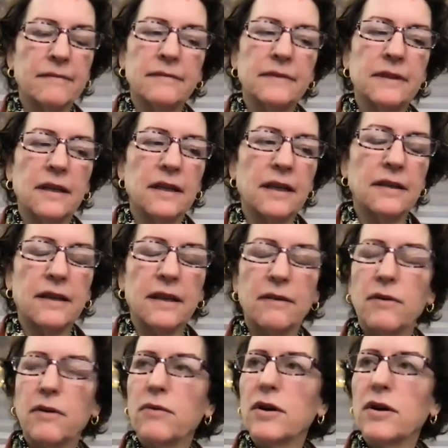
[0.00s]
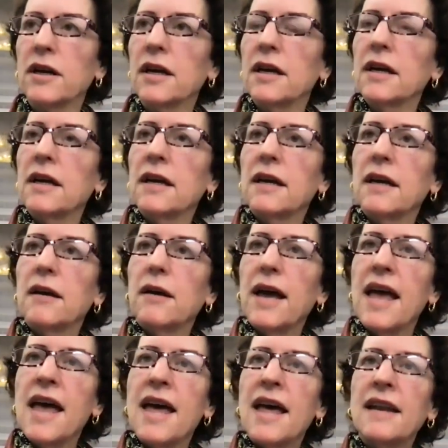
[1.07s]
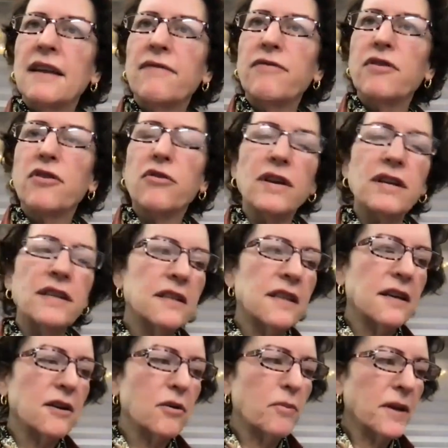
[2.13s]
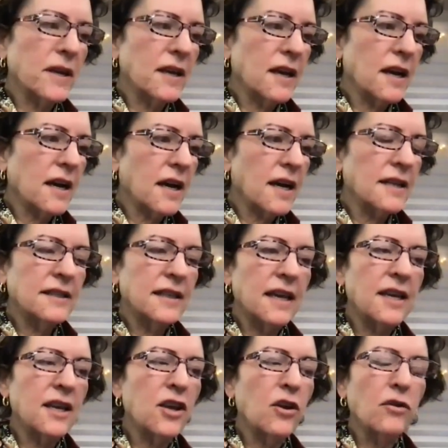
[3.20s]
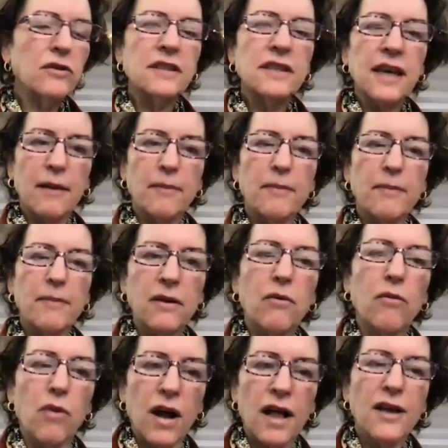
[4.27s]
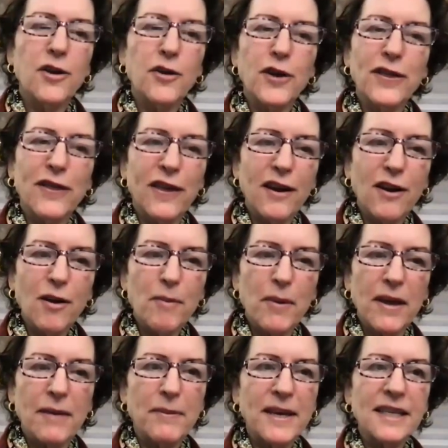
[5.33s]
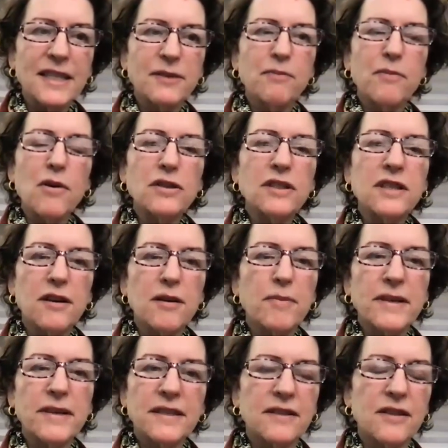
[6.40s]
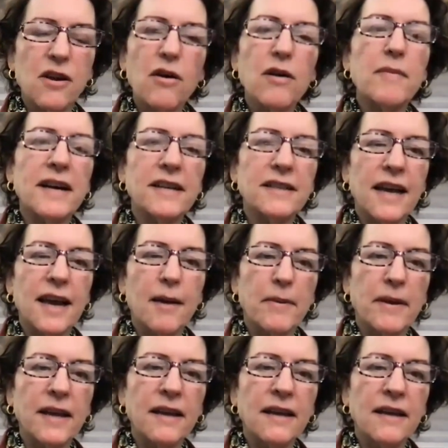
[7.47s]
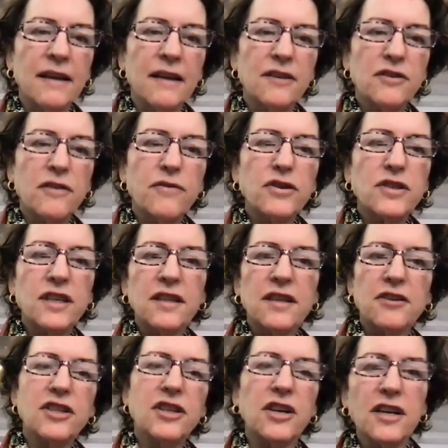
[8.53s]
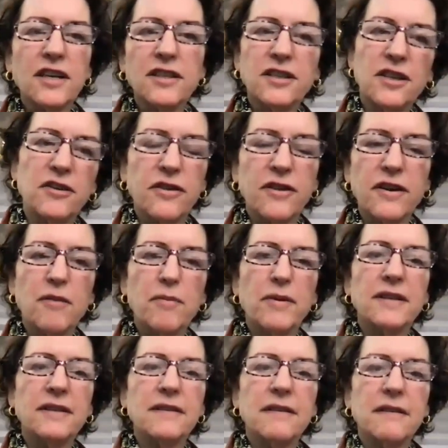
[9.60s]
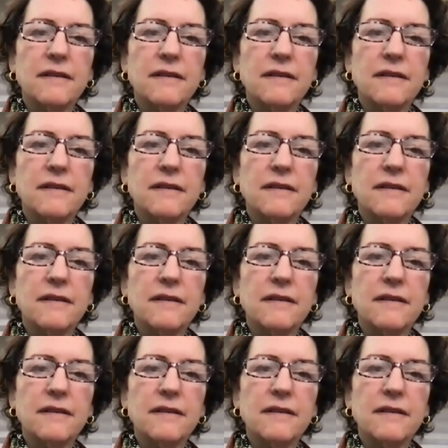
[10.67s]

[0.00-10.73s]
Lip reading: No, that won't work. And if you're going to therapy, I say use tapping while you're in therapy because most therapists know about tapping. So if you're sitting there talking to your therapist,